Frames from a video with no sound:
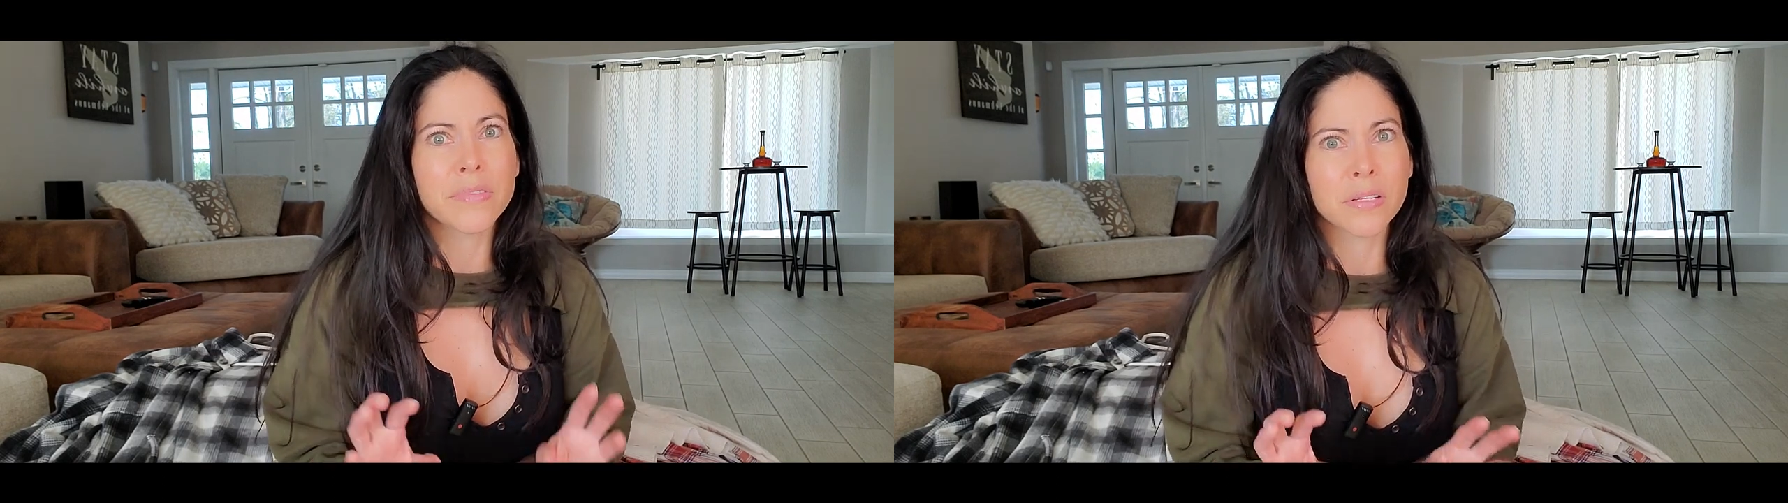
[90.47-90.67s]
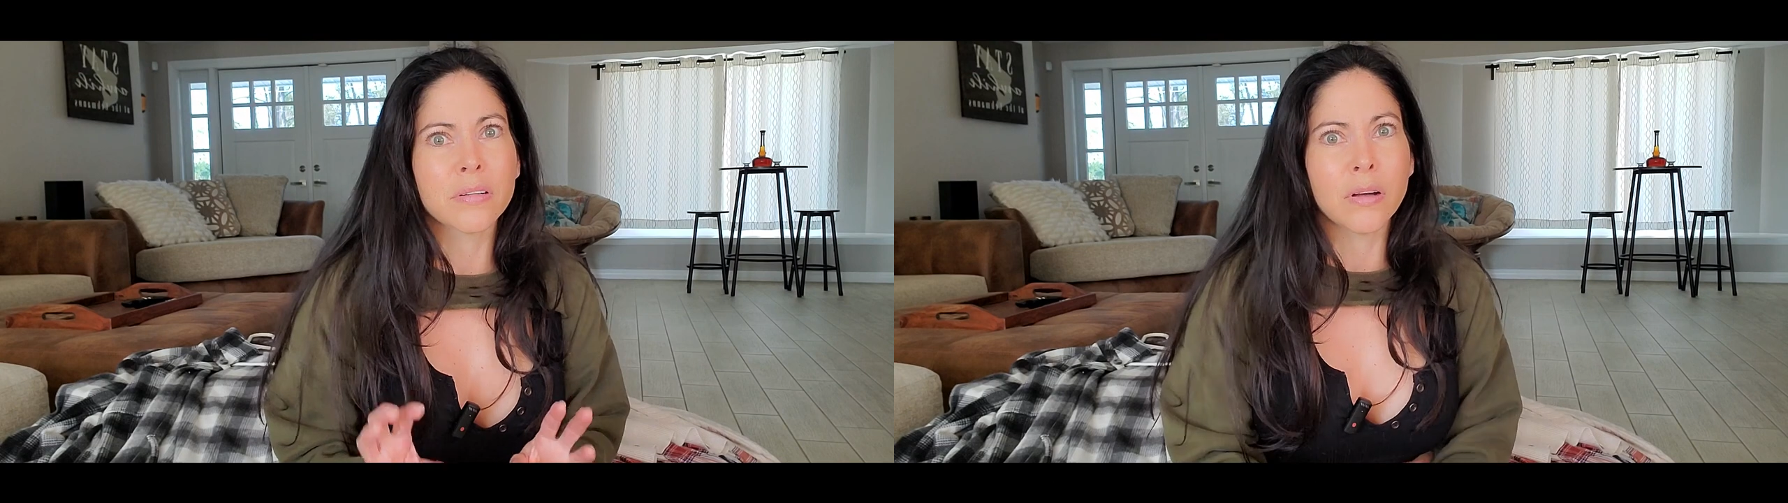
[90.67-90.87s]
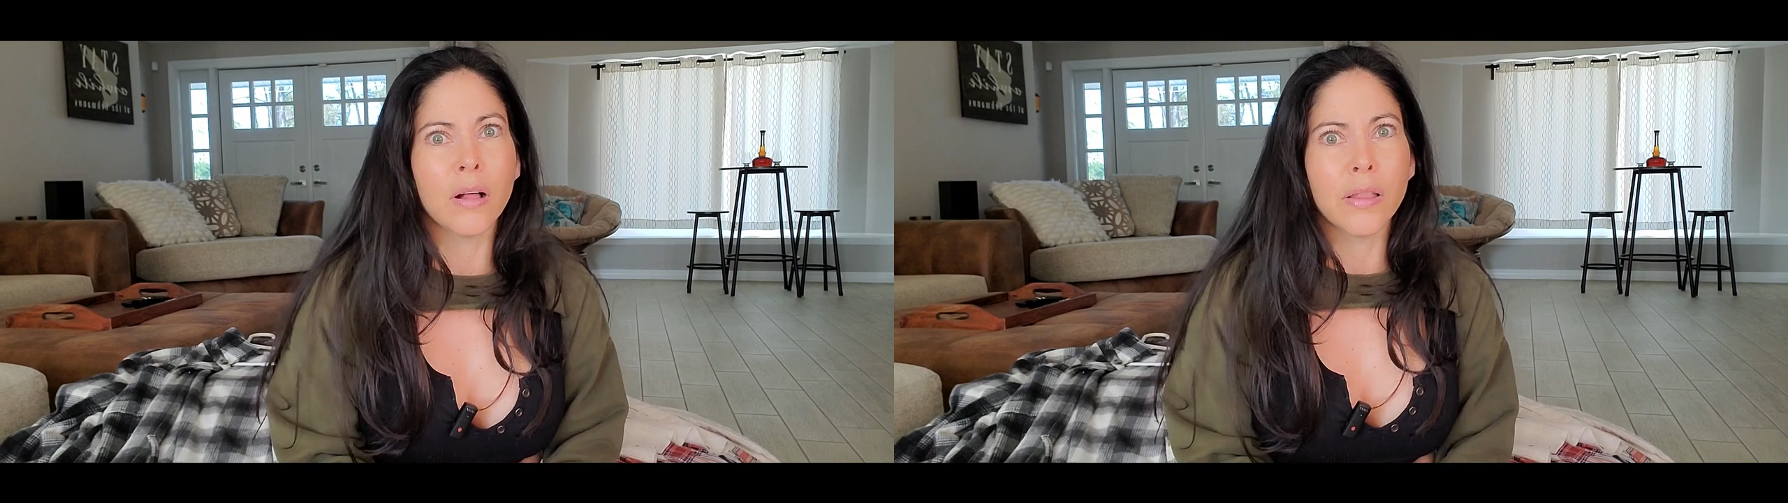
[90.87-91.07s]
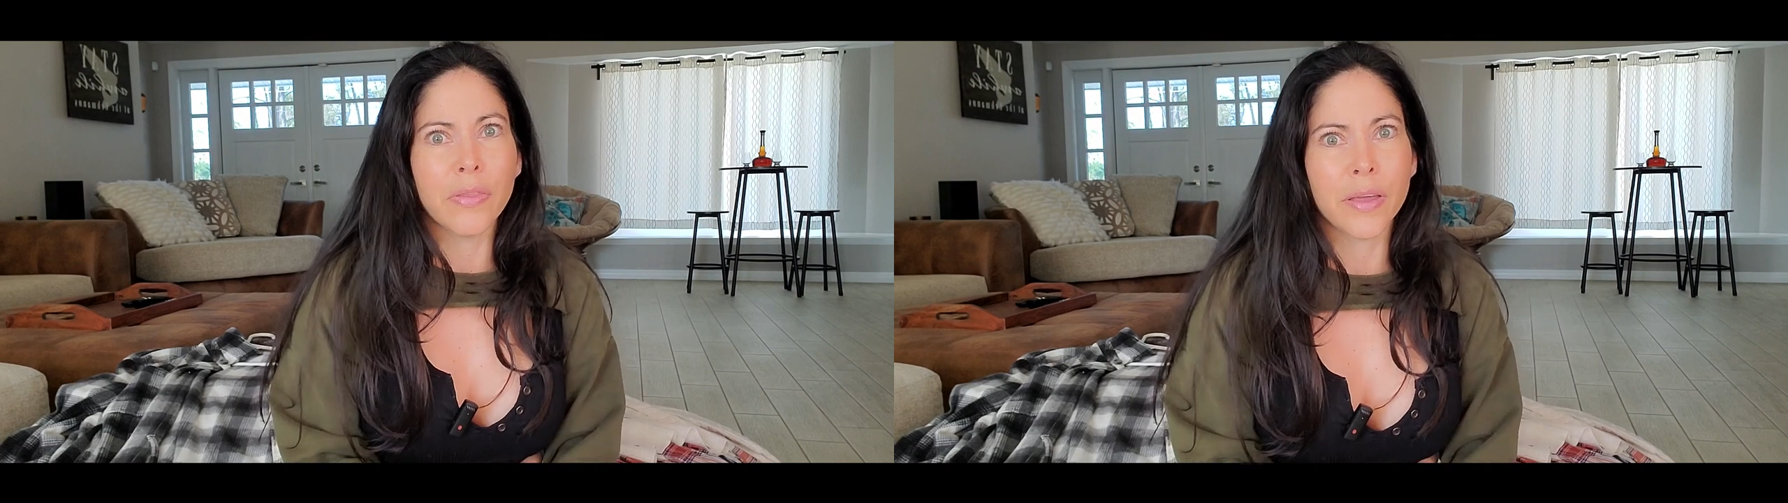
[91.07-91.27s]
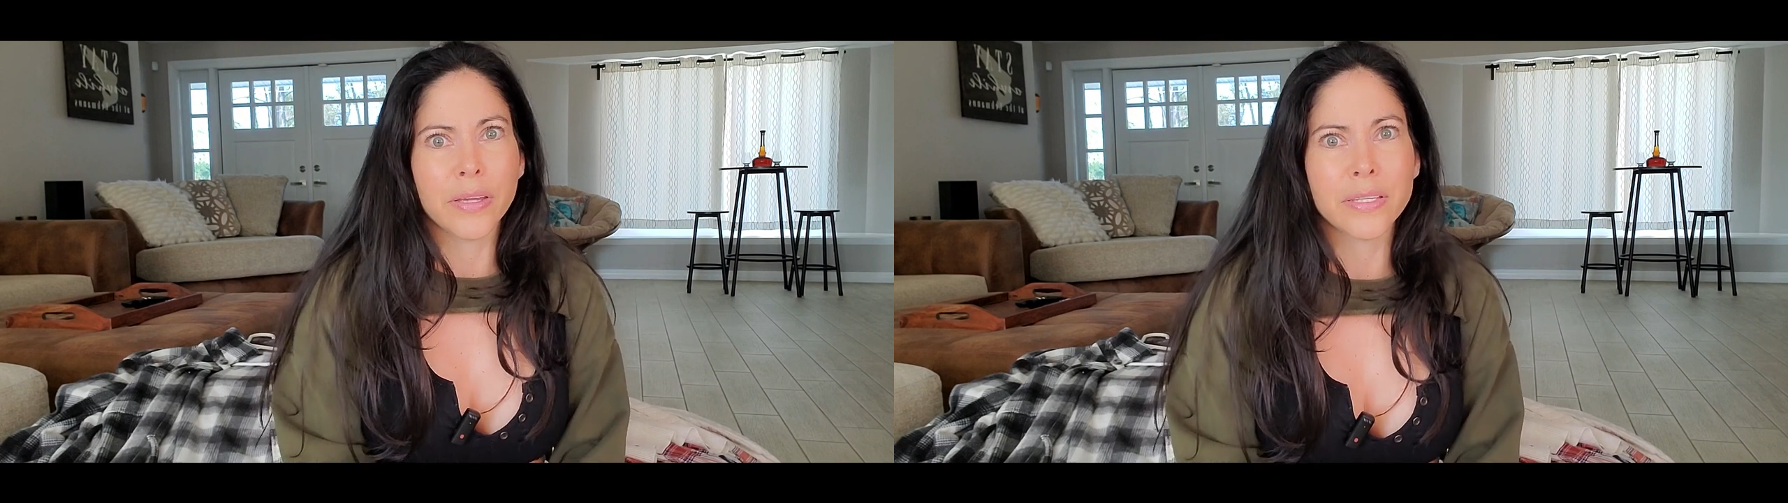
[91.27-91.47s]
some cold
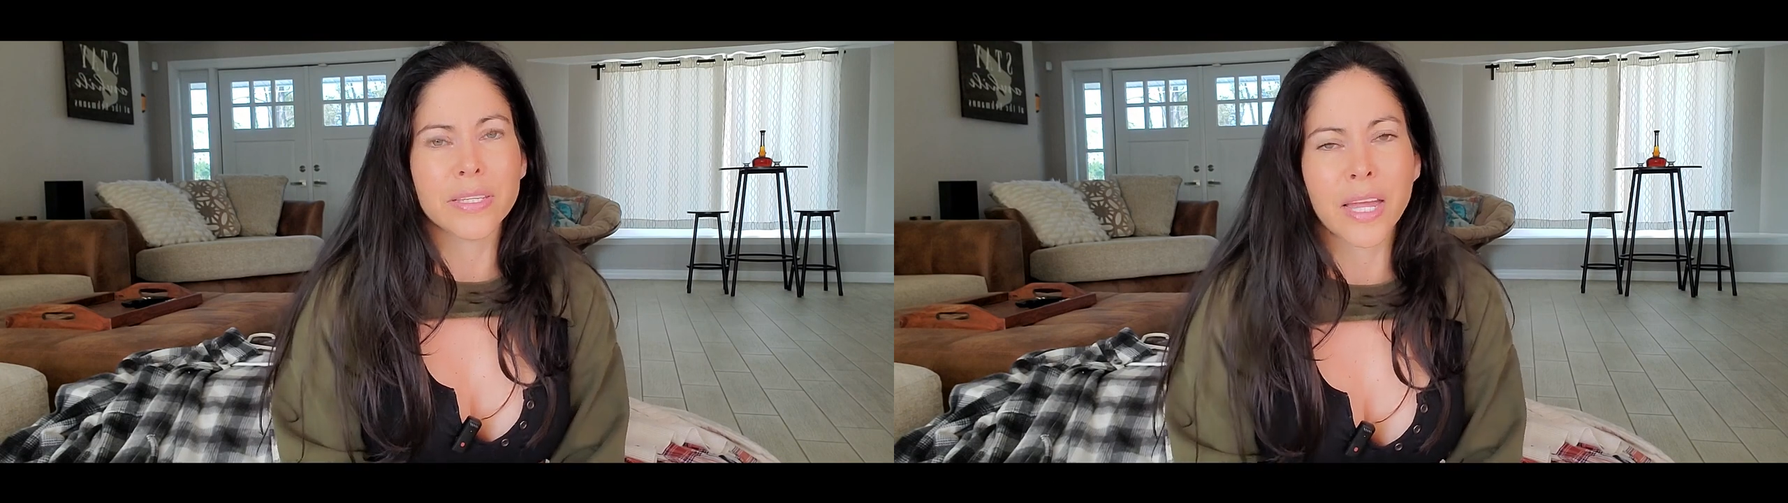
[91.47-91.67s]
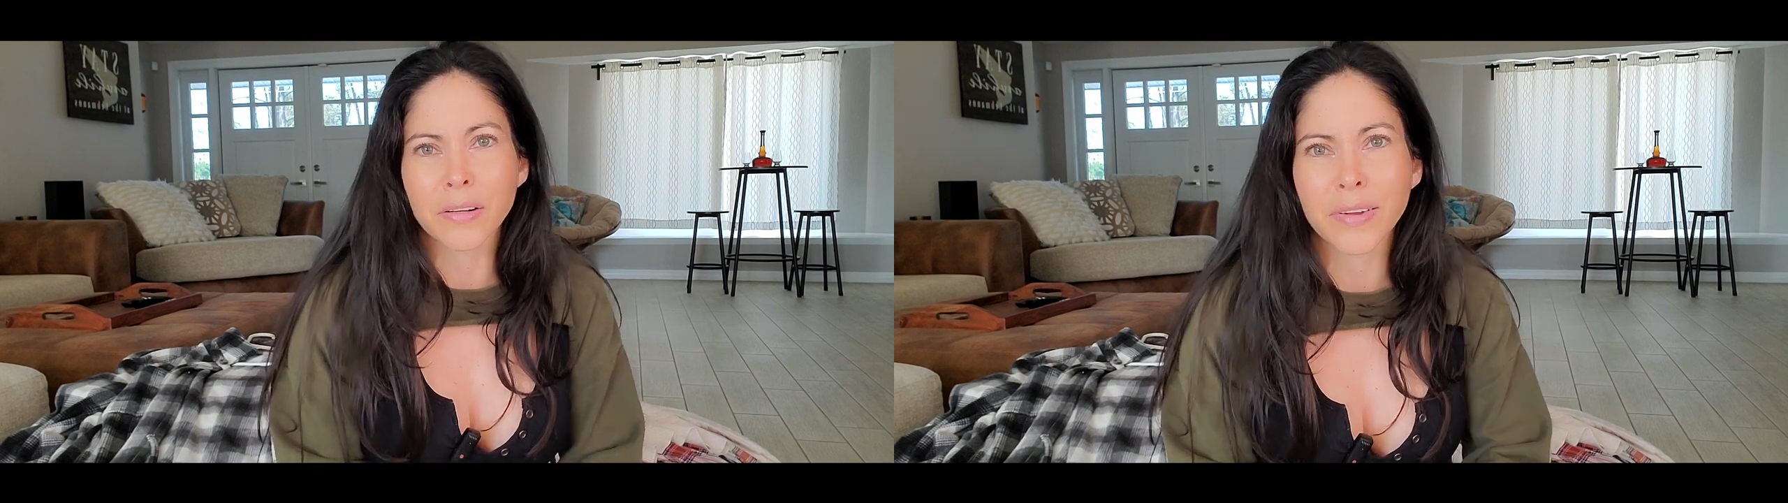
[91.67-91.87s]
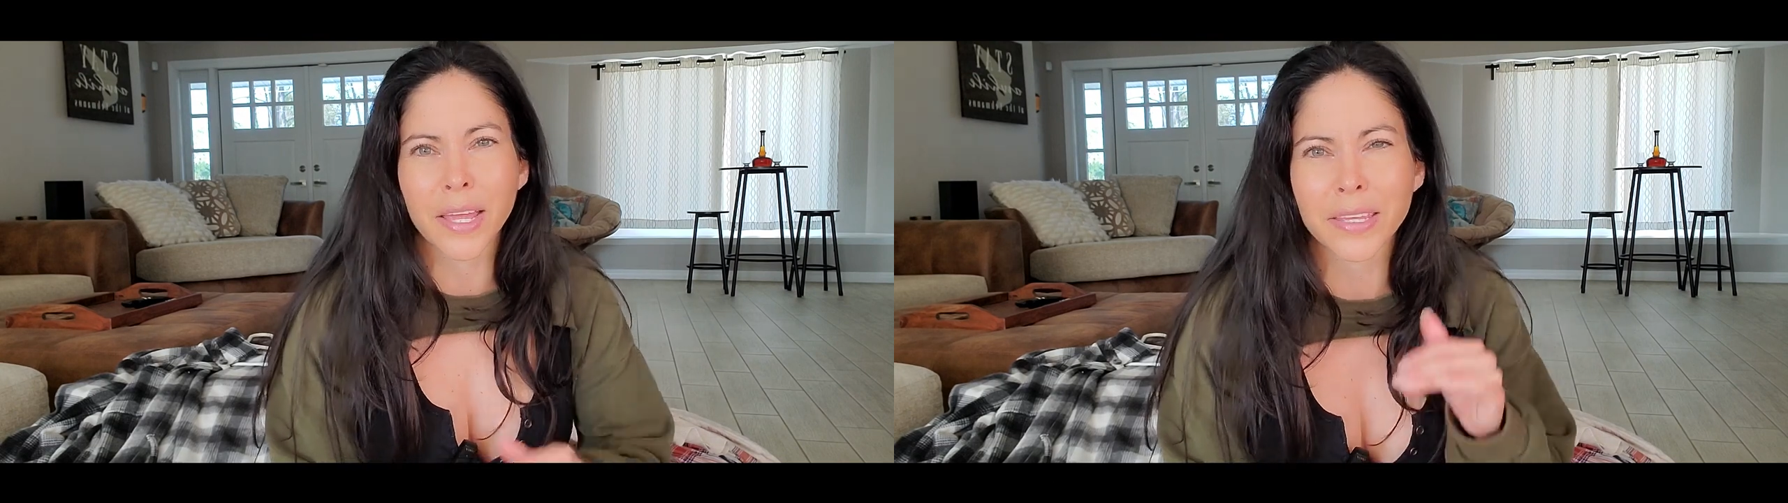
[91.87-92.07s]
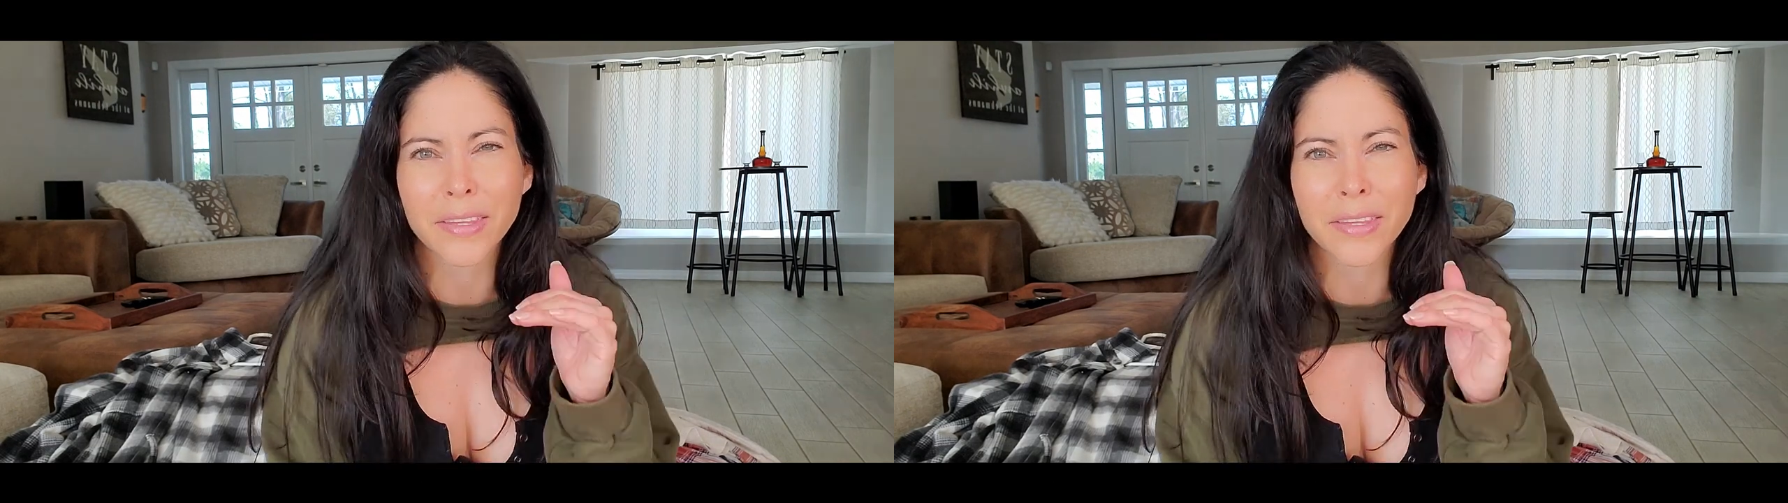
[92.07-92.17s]
days kind of like